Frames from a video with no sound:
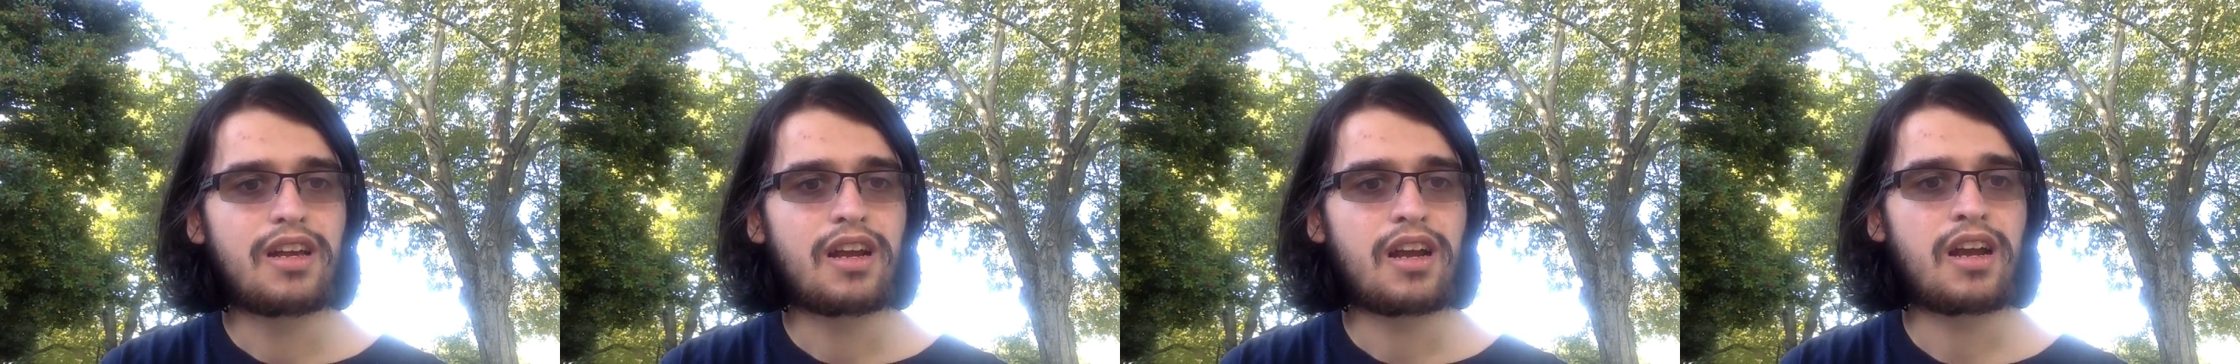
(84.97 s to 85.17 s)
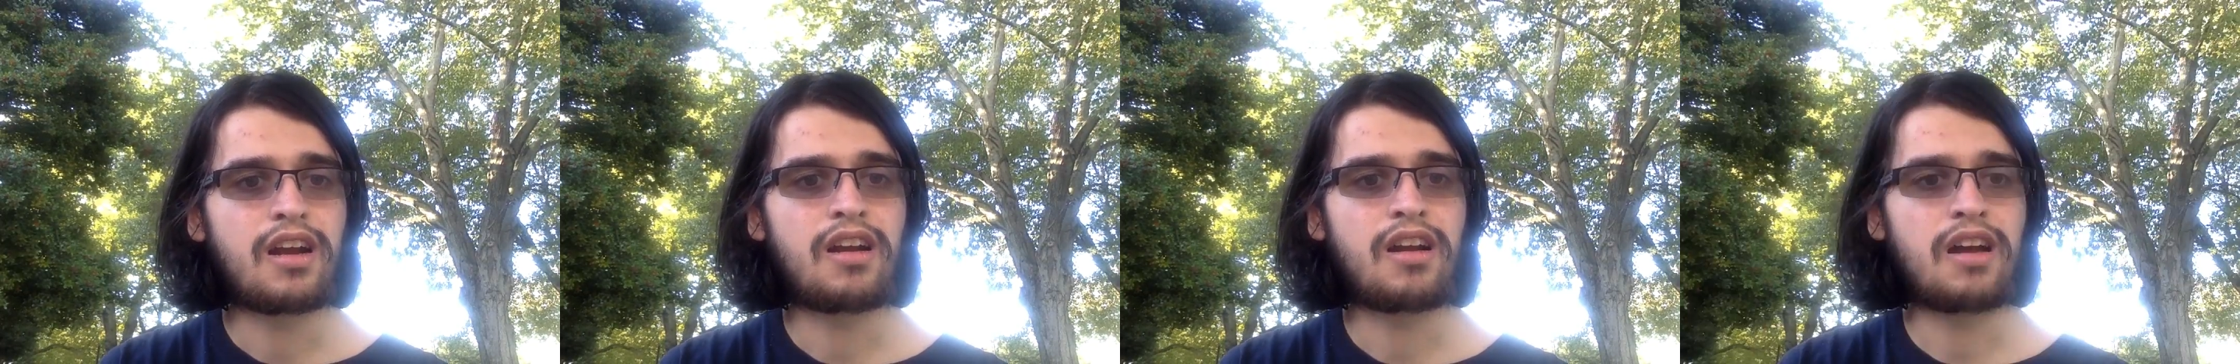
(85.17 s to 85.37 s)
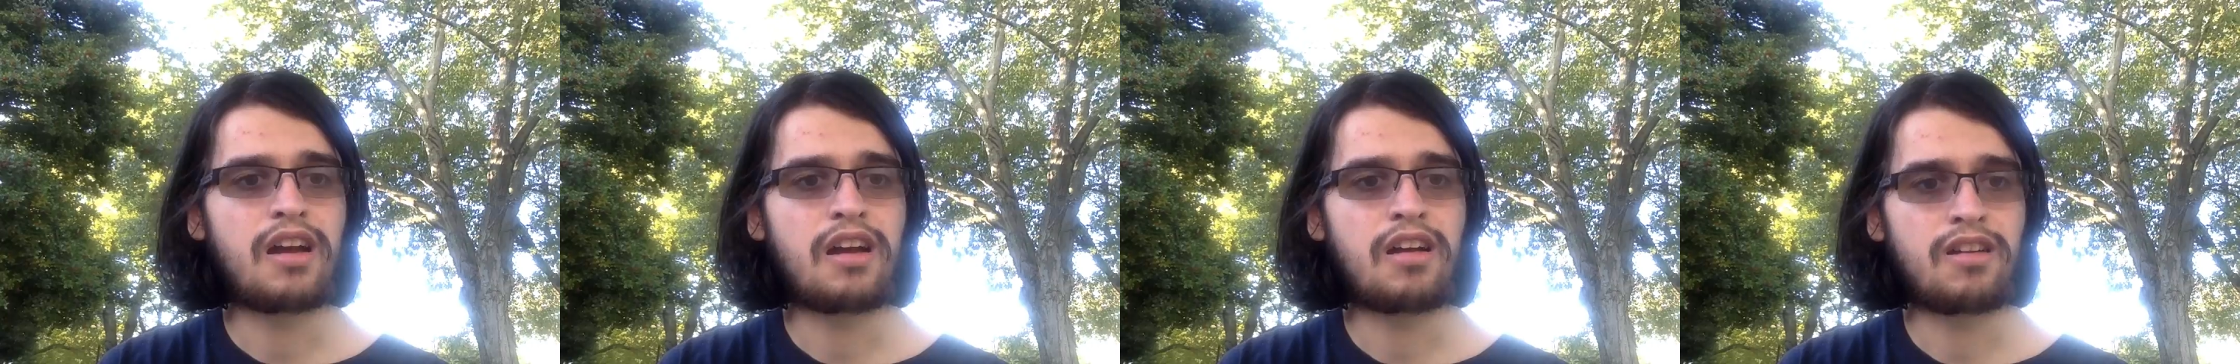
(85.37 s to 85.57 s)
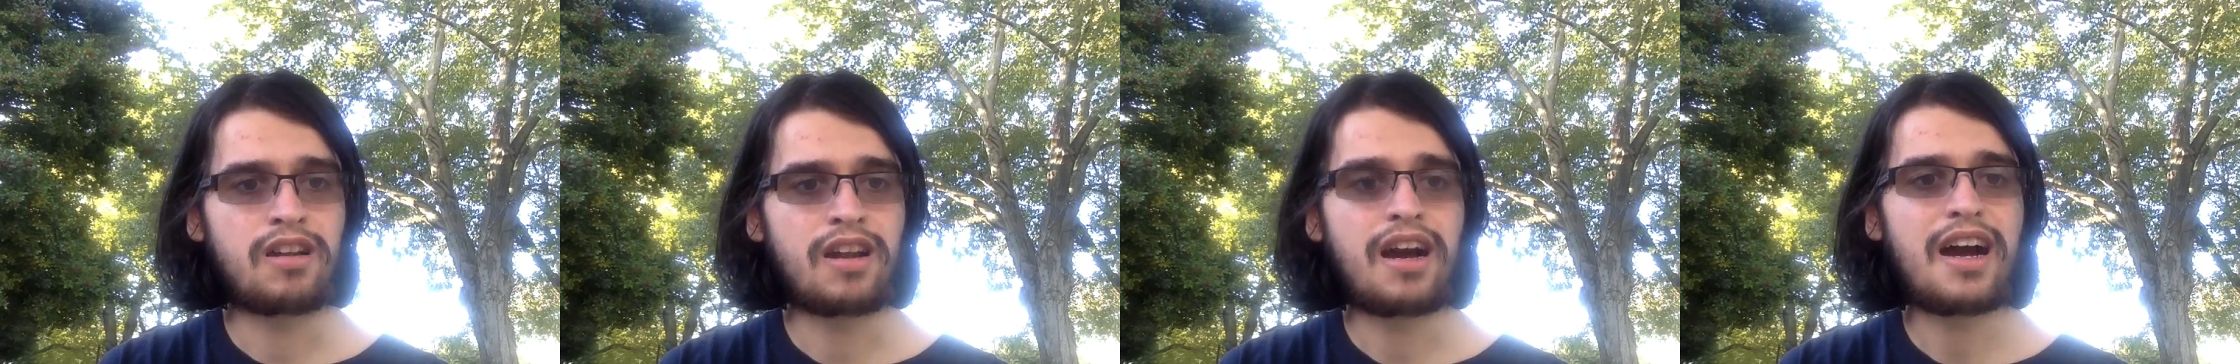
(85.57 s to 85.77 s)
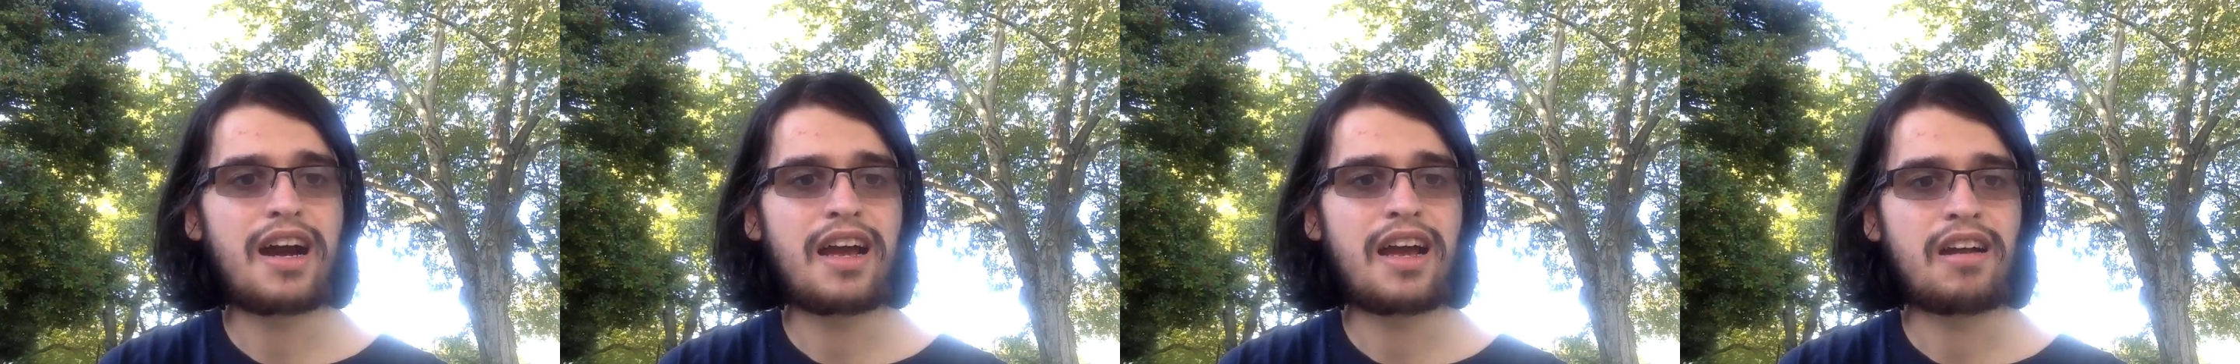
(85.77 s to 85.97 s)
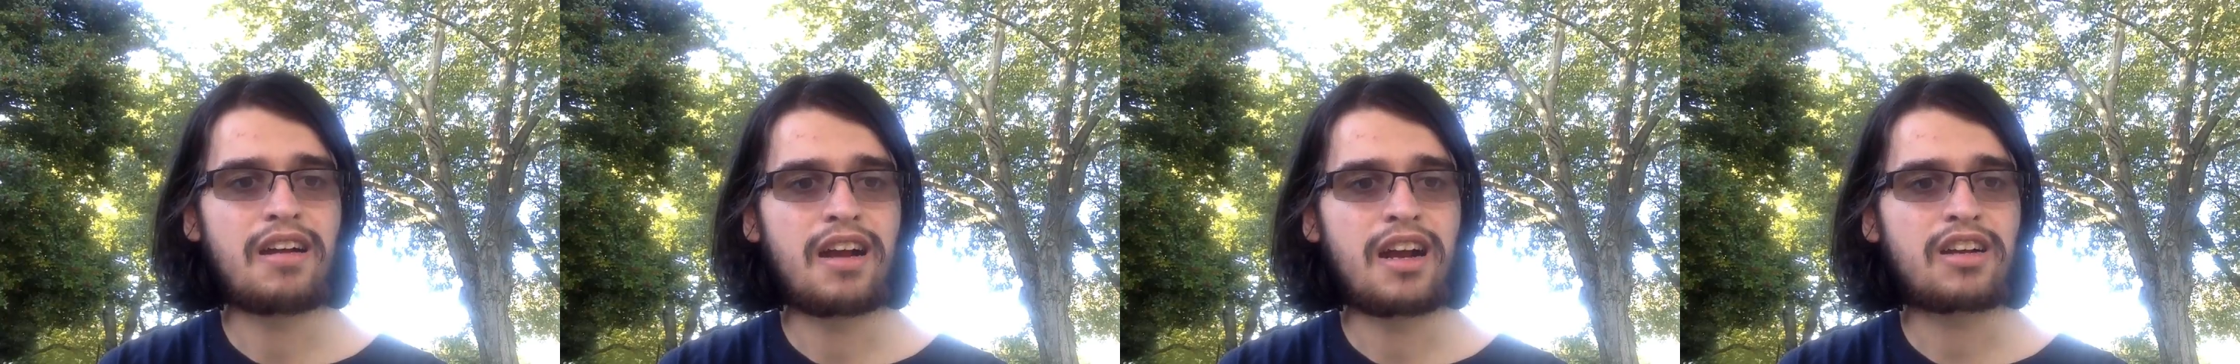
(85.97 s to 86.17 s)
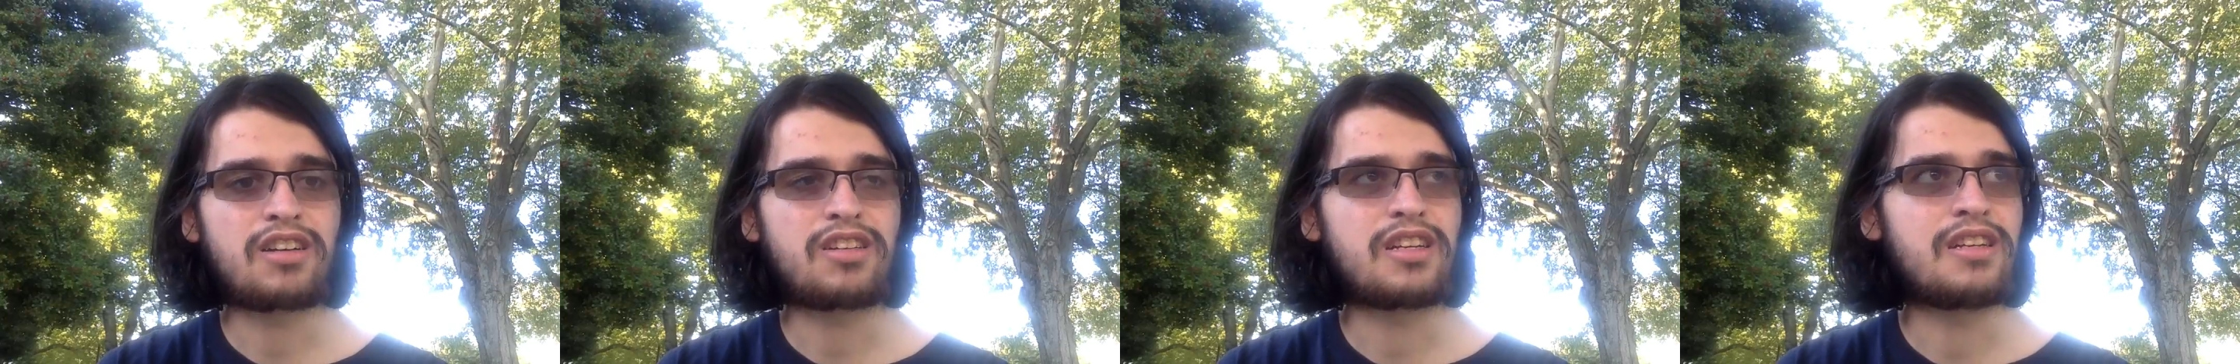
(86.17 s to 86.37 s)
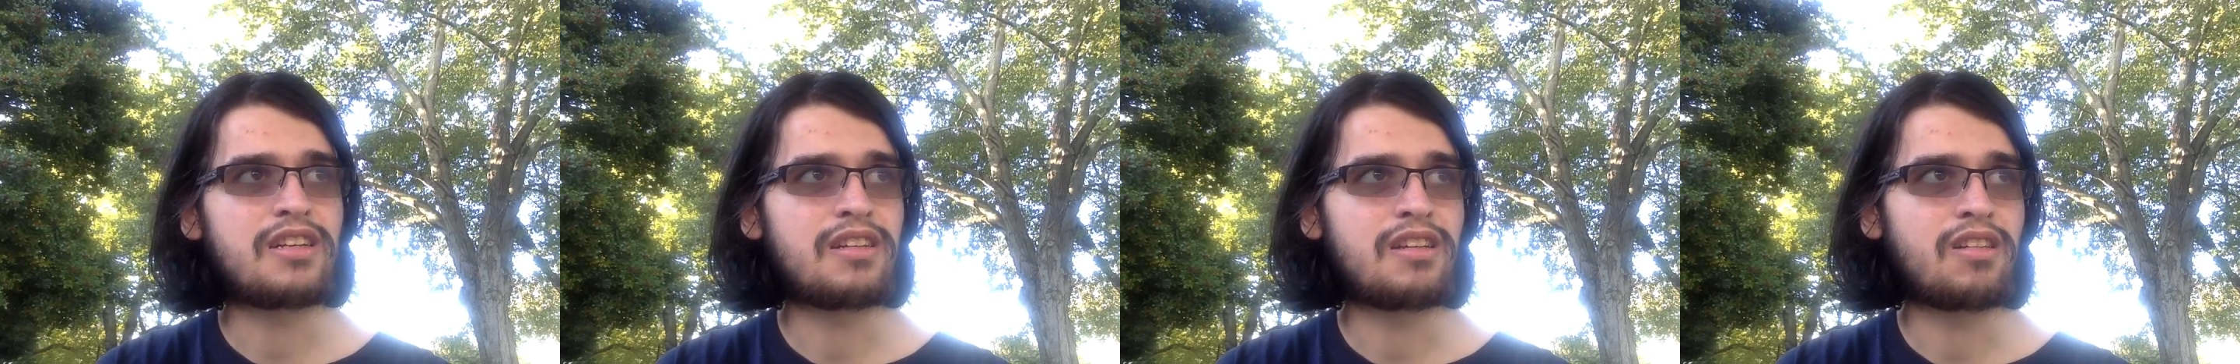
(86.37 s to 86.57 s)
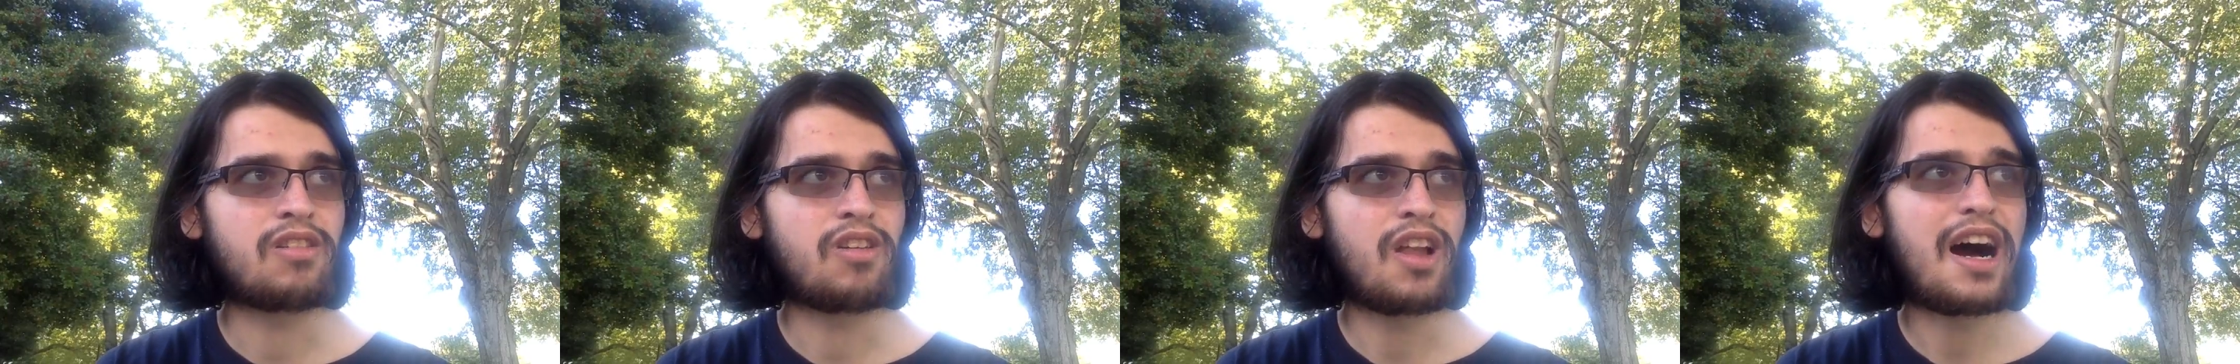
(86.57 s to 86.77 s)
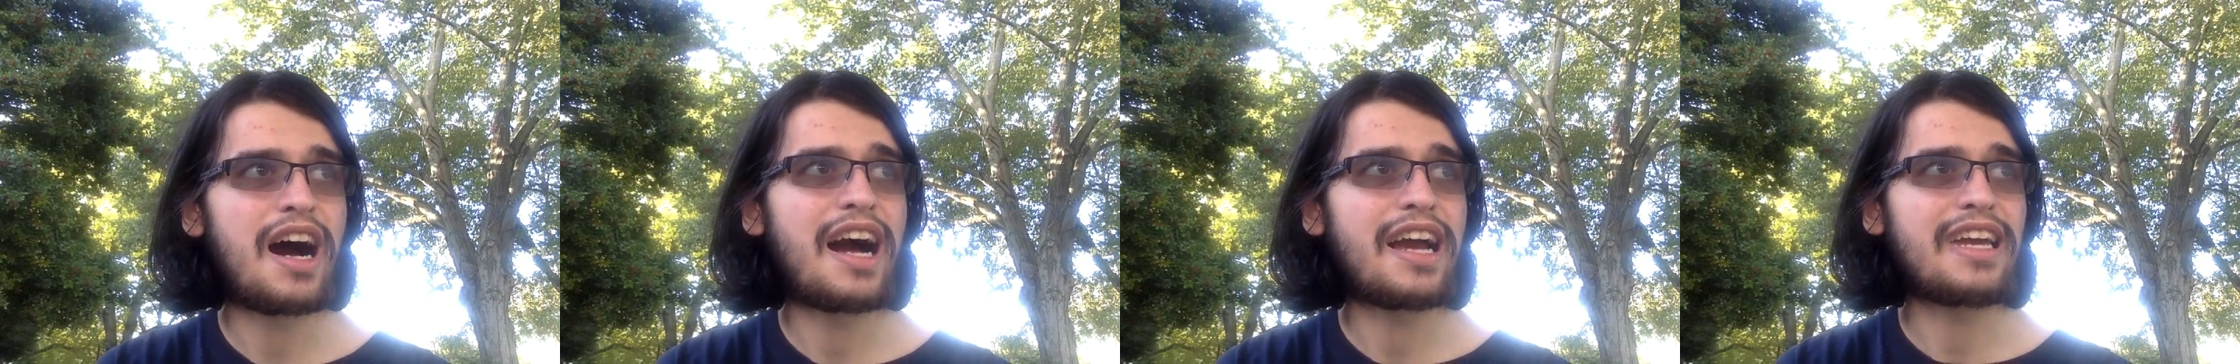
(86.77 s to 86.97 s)
and are not, and are actually
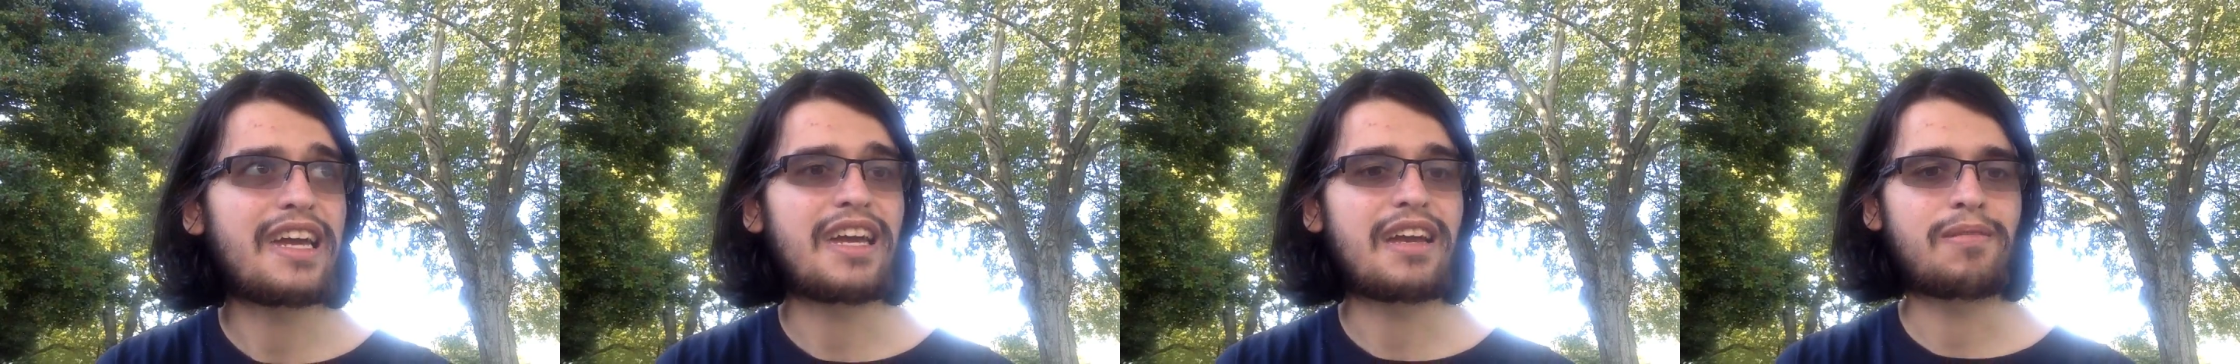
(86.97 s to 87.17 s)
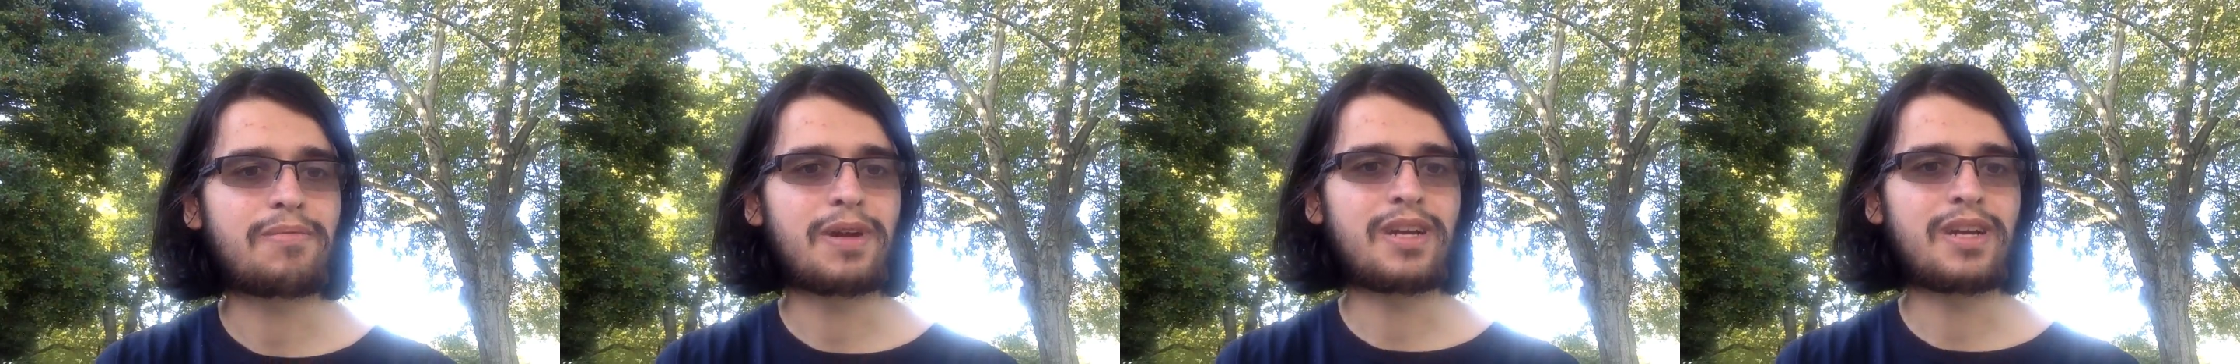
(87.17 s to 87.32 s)
lying,